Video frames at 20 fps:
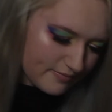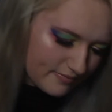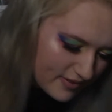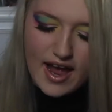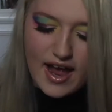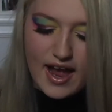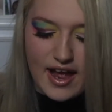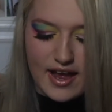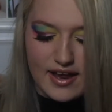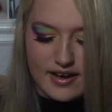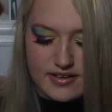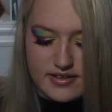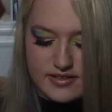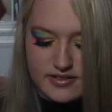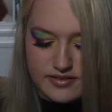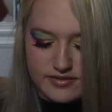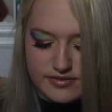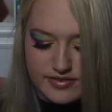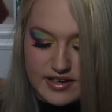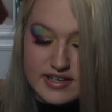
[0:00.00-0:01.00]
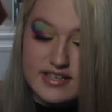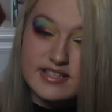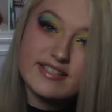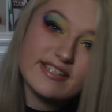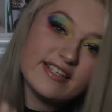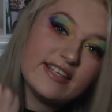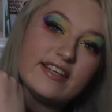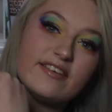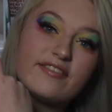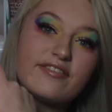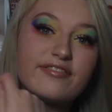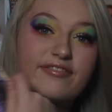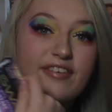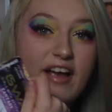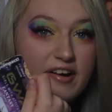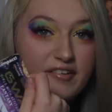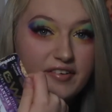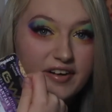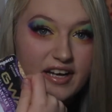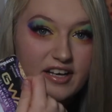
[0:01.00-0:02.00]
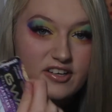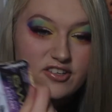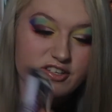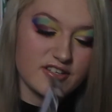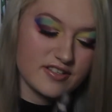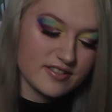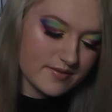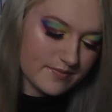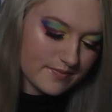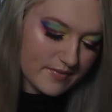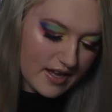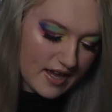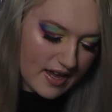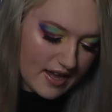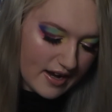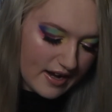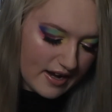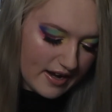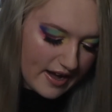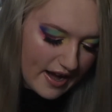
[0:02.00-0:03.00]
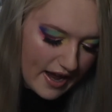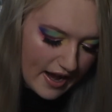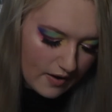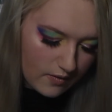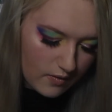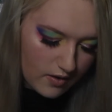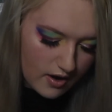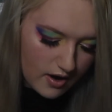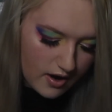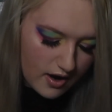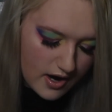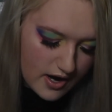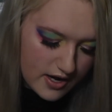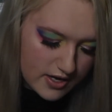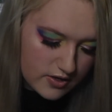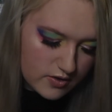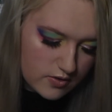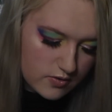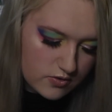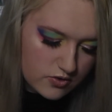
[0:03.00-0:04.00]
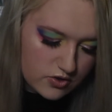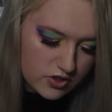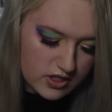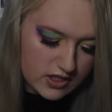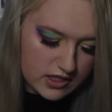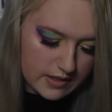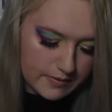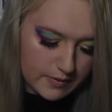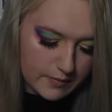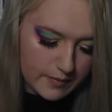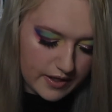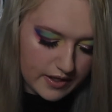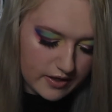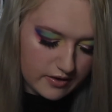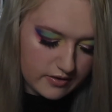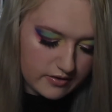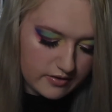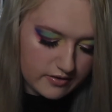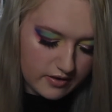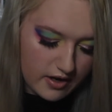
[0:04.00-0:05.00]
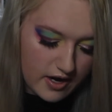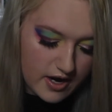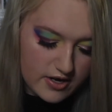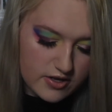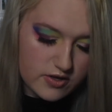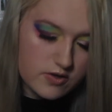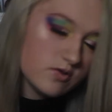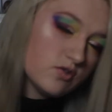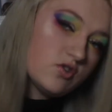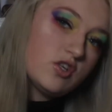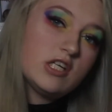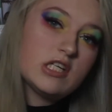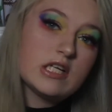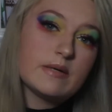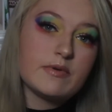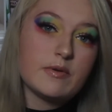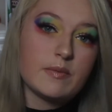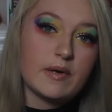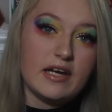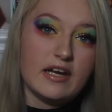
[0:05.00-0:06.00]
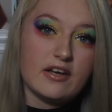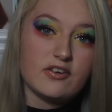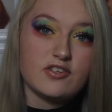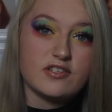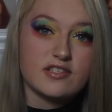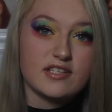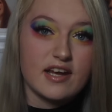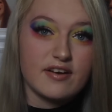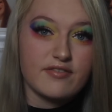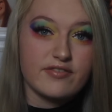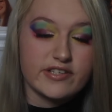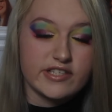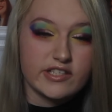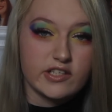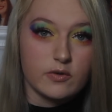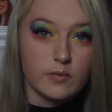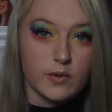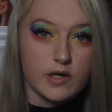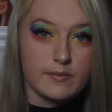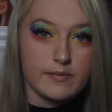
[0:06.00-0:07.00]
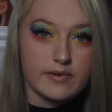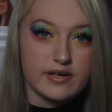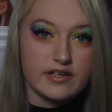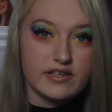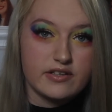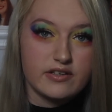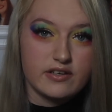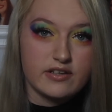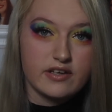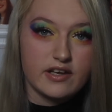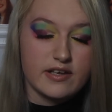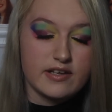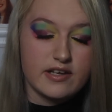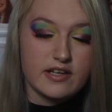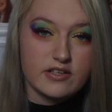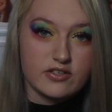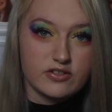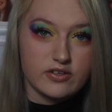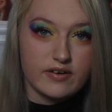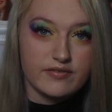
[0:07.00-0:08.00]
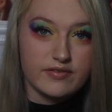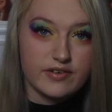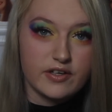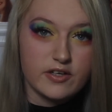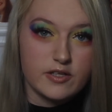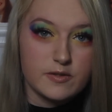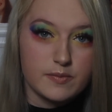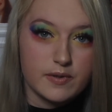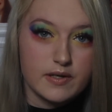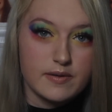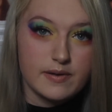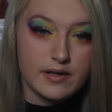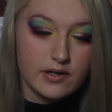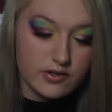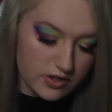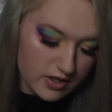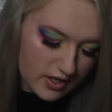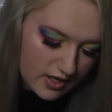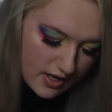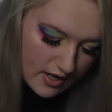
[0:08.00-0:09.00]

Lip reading: and Fantasy Fairy lashes. Now I use GWA lashes in every single one of my Instagram videos pretty much.